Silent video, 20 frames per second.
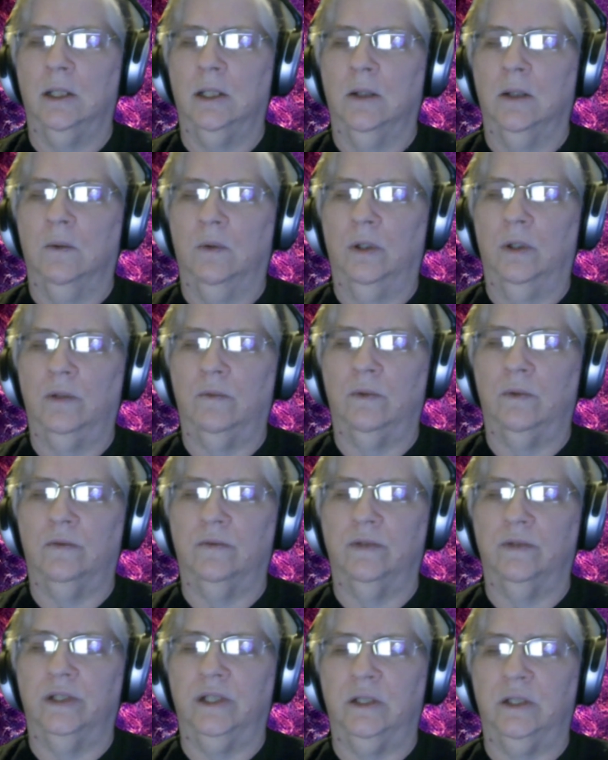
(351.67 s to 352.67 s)
we will
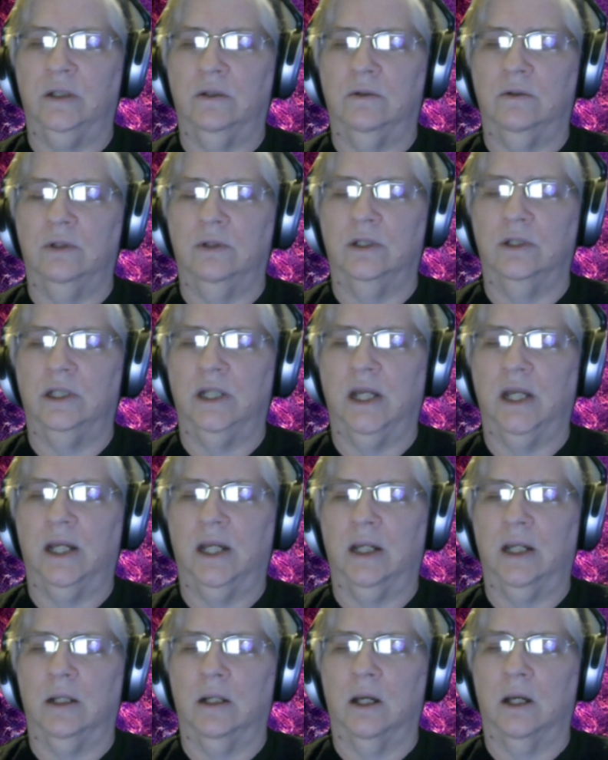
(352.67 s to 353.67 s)
reduce the
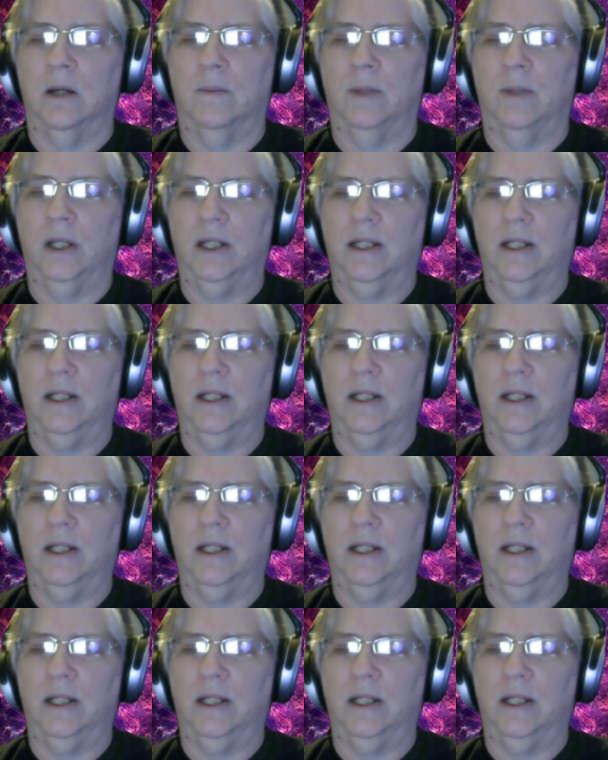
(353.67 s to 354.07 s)
economic